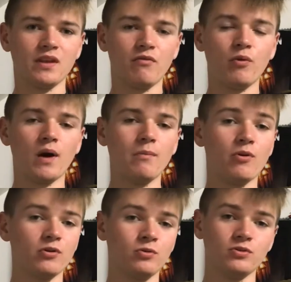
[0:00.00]
If you want
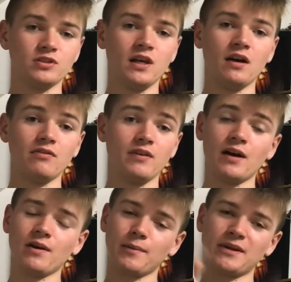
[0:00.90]
more cool stuff,
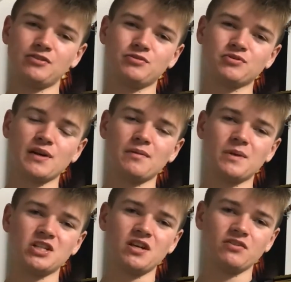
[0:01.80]
I recommend you subscribe to
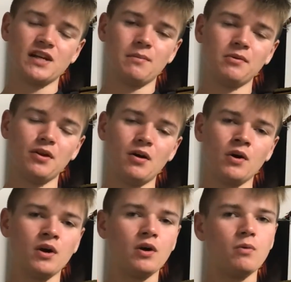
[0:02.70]
my channel down below.
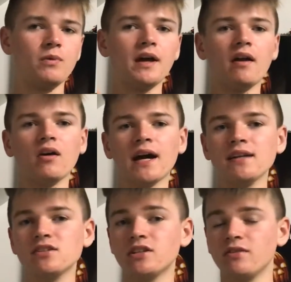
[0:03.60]
We got all
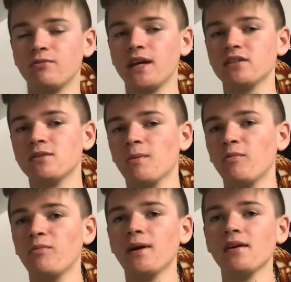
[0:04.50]
kinds of stuff. We got Summer
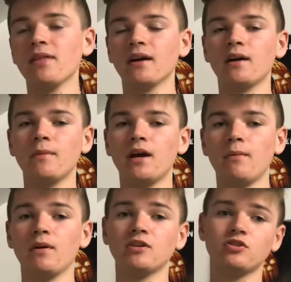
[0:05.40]
Movie Marathon coming
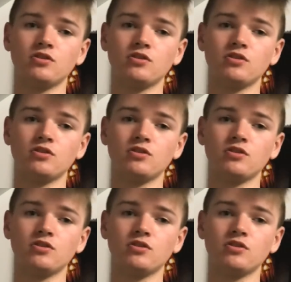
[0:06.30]
up,